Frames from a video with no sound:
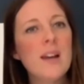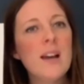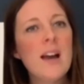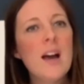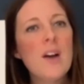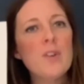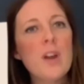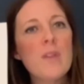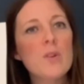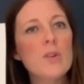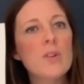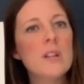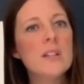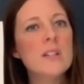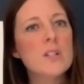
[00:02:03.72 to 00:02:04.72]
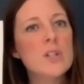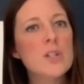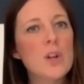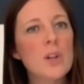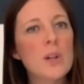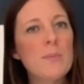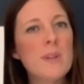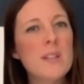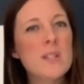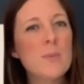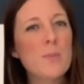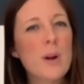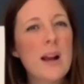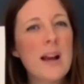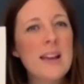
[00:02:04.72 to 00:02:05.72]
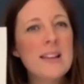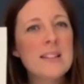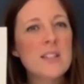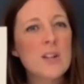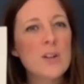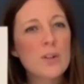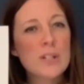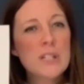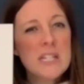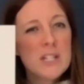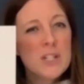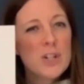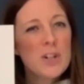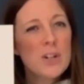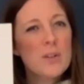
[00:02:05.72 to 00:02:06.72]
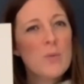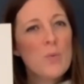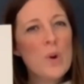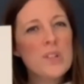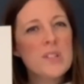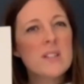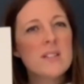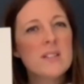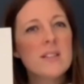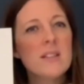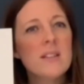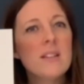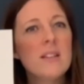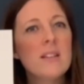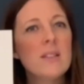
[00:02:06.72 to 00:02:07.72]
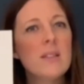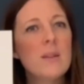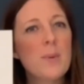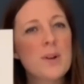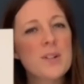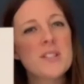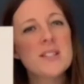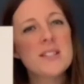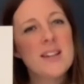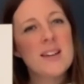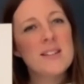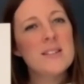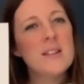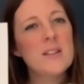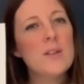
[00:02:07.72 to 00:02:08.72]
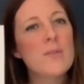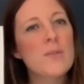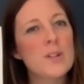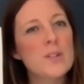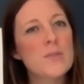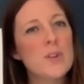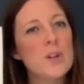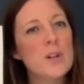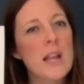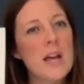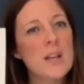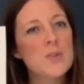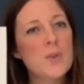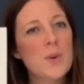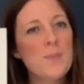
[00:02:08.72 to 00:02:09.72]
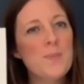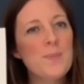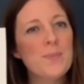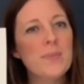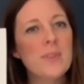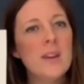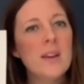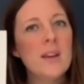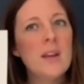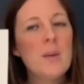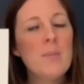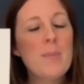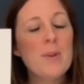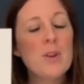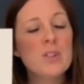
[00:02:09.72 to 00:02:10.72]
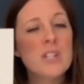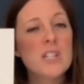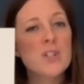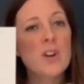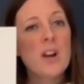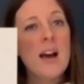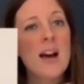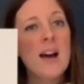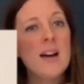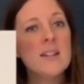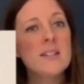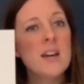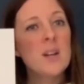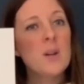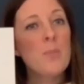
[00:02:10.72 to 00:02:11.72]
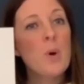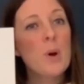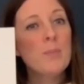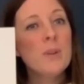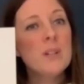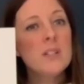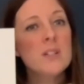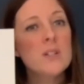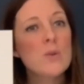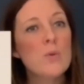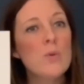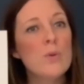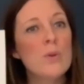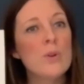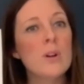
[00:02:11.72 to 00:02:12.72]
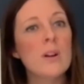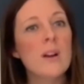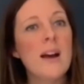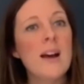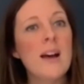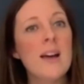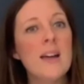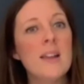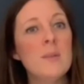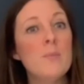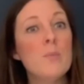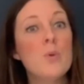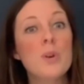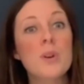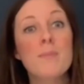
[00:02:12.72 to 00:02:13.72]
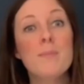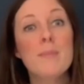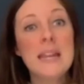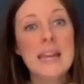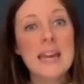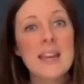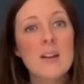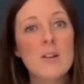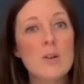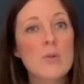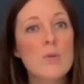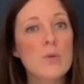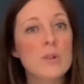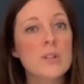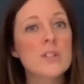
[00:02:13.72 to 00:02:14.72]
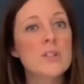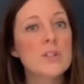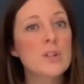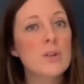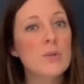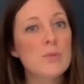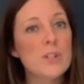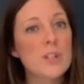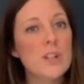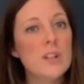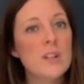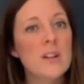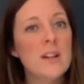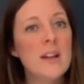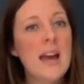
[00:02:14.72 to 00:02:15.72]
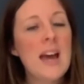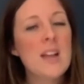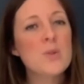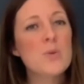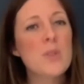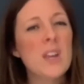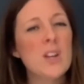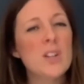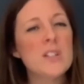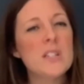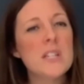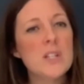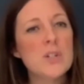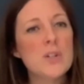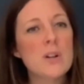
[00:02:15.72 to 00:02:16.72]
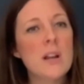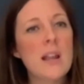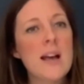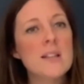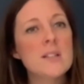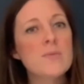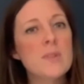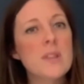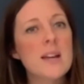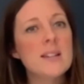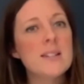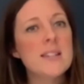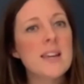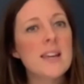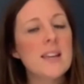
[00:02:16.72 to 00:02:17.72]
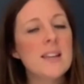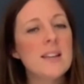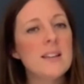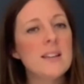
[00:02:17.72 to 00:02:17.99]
Have you ever gone into school and been surprised that your teacher wasn't the person standing at the front of your classroom? Maybe your teacher had an appointment or an important meeting or a course to go to, and so they couldn't teach your class for that day.